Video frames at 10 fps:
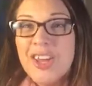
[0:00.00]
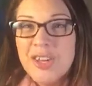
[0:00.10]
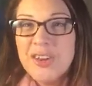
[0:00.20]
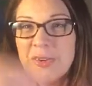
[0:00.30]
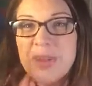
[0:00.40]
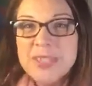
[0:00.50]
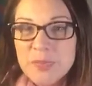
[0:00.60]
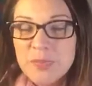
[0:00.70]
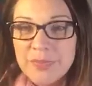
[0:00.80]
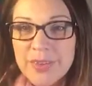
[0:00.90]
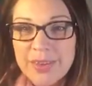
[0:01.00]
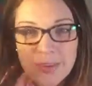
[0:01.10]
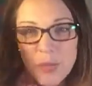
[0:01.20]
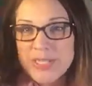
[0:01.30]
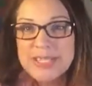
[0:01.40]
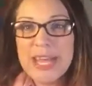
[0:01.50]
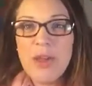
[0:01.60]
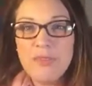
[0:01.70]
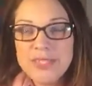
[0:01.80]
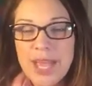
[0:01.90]
You know, because we did that
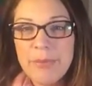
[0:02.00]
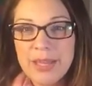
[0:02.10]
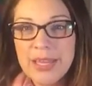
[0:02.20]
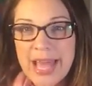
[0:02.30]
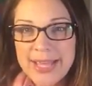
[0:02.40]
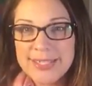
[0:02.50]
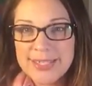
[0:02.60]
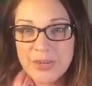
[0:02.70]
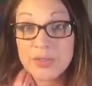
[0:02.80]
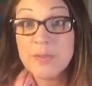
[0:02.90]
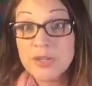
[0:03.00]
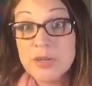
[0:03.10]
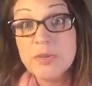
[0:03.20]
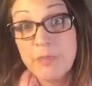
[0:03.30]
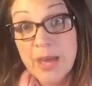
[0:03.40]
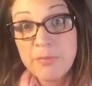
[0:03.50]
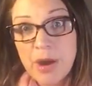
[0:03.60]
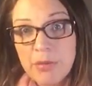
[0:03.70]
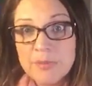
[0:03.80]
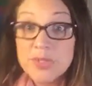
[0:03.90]
all the time in class, you know, especially with math
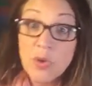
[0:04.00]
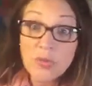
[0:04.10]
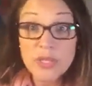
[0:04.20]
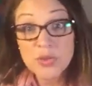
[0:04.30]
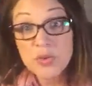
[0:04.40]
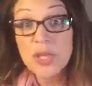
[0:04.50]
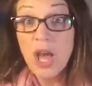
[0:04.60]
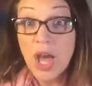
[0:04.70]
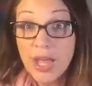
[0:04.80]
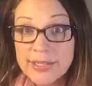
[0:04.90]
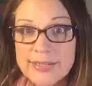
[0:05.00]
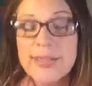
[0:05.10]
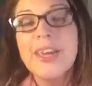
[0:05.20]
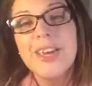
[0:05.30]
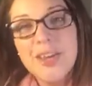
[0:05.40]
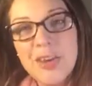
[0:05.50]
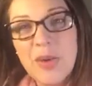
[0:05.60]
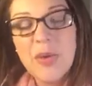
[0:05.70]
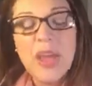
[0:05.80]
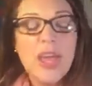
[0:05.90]
problems, only do the odds, you know.